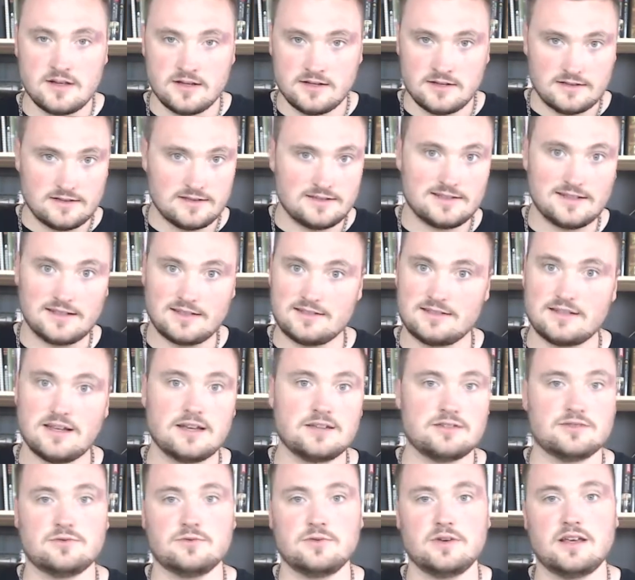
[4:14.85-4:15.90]
6
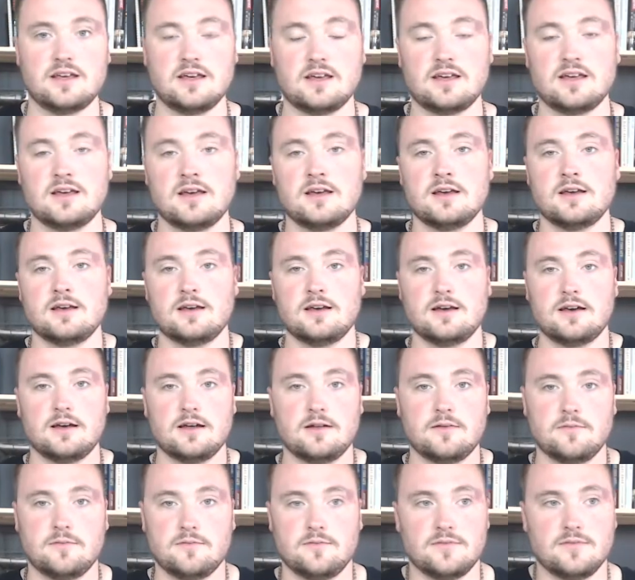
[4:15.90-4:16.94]
days a week.
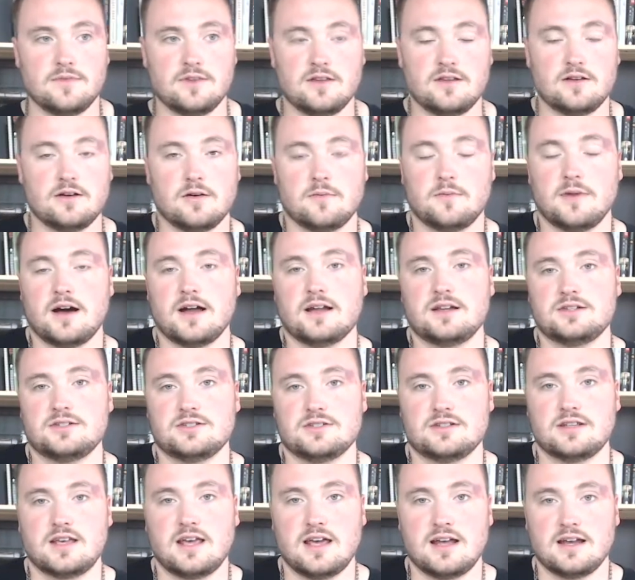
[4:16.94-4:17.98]
Our bodies
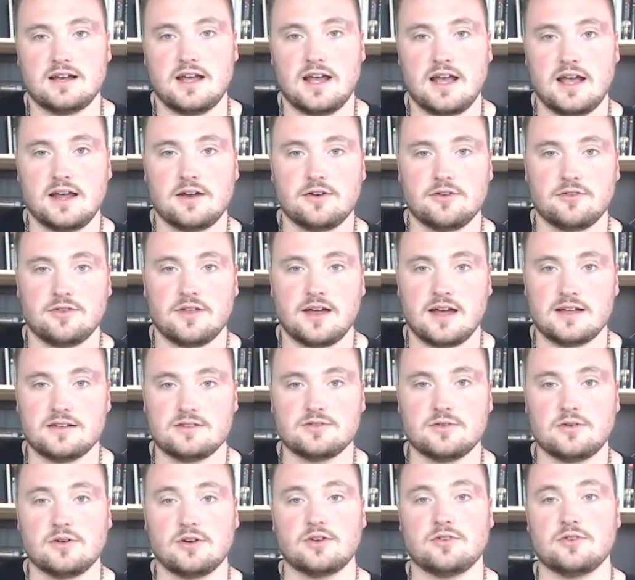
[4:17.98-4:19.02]
just can't handle that.
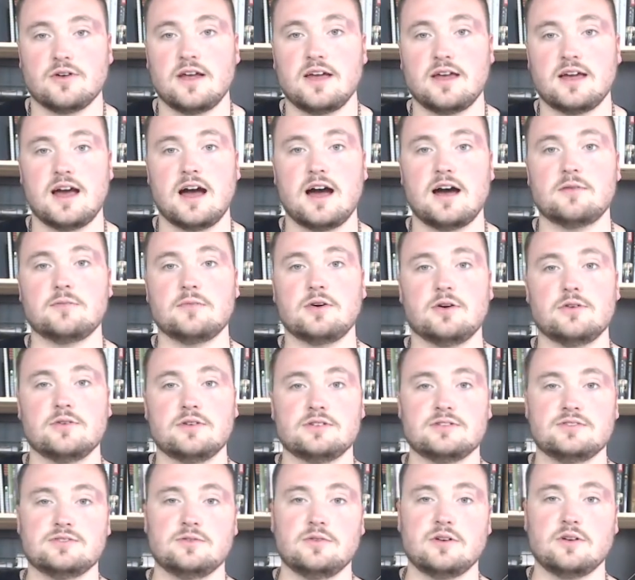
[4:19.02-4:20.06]
So a great combo
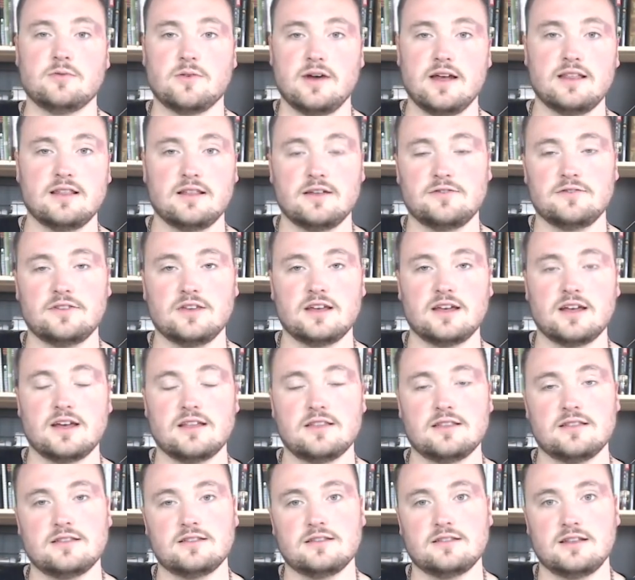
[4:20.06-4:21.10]
is doing weightlifting
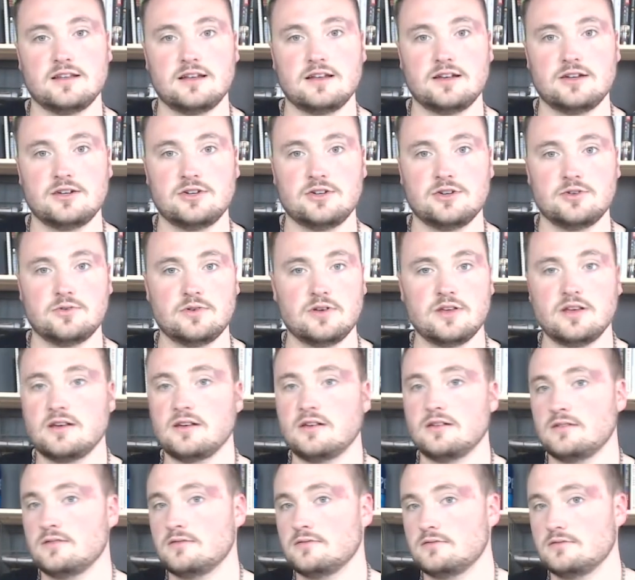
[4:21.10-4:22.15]
and then
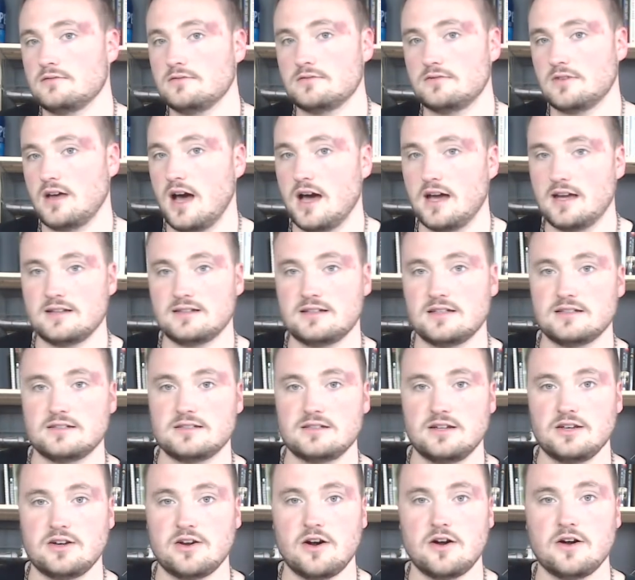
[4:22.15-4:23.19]
doing high
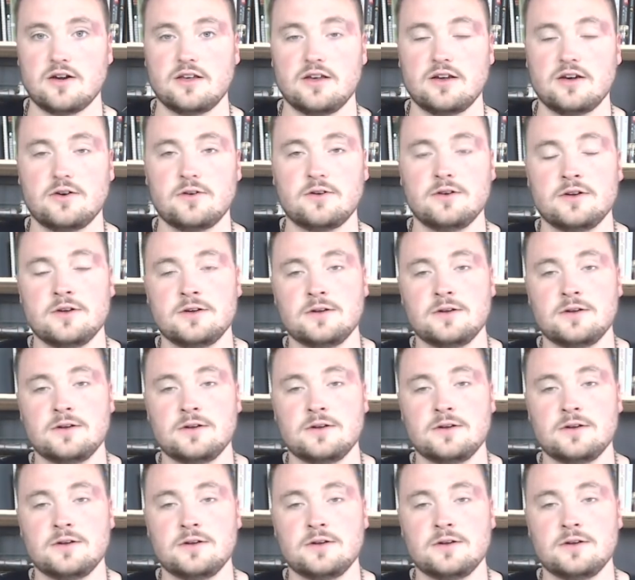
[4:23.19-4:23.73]
intensity cardio